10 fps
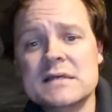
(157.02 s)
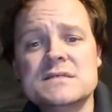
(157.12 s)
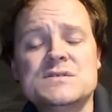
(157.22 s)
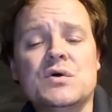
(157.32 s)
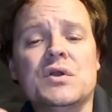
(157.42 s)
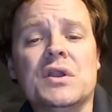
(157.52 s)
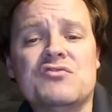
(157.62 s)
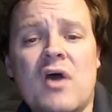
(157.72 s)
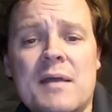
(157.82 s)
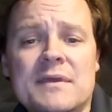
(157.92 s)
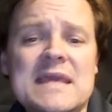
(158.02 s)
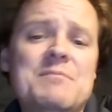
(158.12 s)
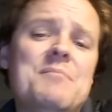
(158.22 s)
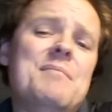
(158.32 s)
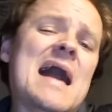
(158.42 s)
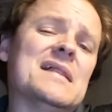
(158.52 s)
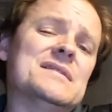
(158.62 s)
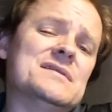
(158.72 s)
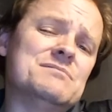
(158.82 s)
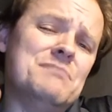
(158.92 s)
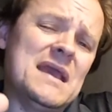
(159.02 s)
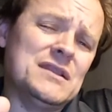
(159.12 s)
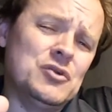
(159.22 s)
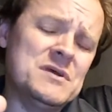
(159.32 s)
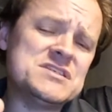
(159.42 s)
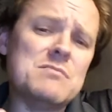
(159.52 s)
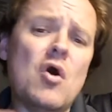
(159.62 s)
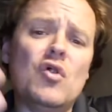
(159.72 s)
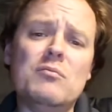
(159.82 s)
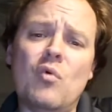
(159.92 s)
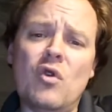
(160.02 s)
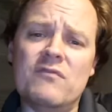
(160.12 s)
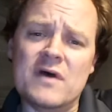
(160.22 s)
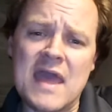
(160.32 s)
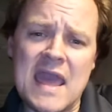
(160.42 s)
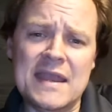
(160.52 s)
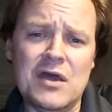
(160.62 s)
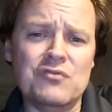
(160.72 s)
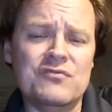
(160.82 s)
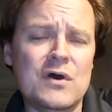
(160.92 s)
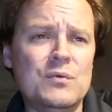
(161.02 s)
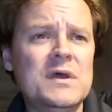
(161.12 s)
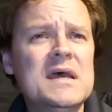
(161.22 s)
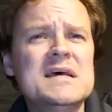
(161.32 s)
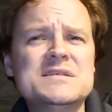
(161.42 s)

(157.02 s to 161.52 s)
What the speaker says: so they're going to try and keep it back, make it a little bit smaller, more of a handheld phone,